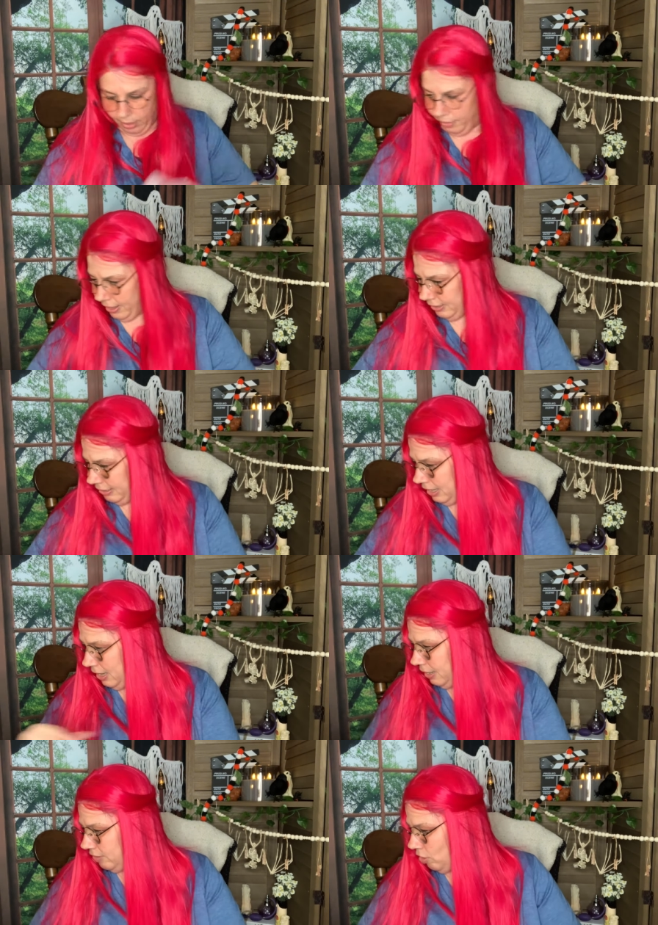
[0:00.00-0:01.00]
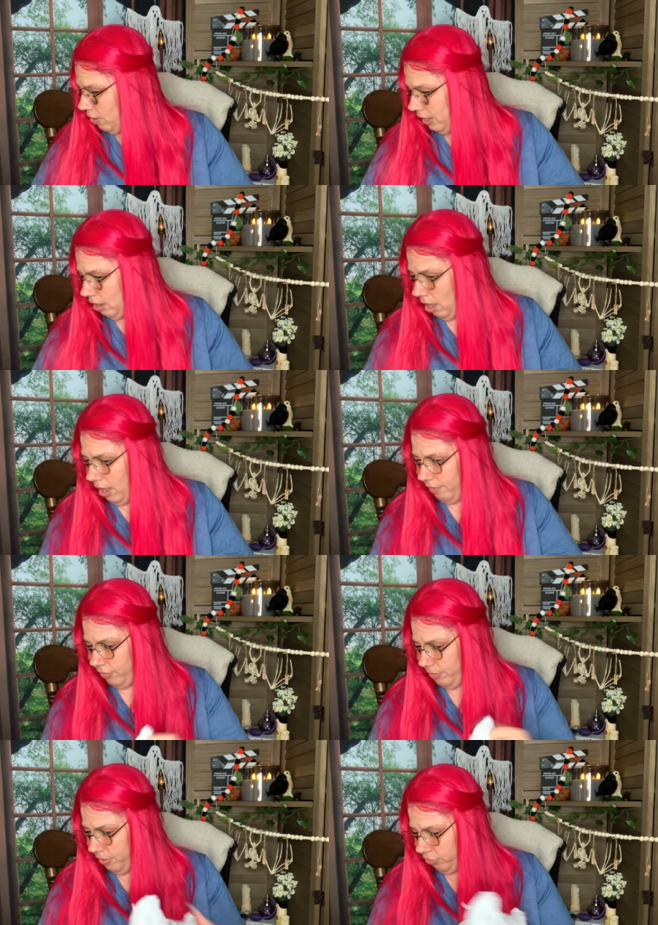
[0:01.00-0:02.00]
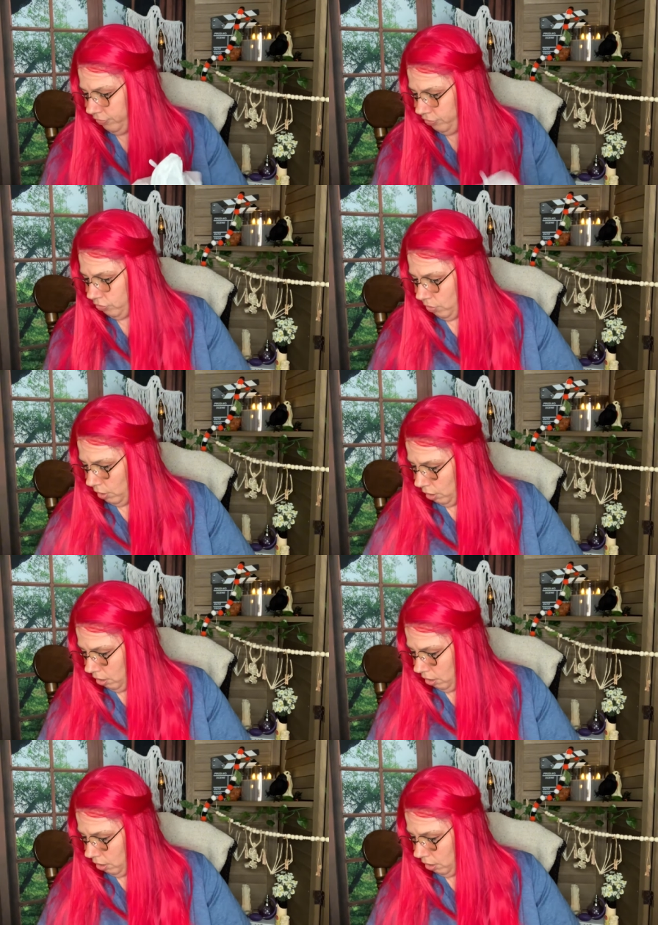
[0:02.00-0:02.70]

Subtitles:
And that's it. That's all I got from the thrift store.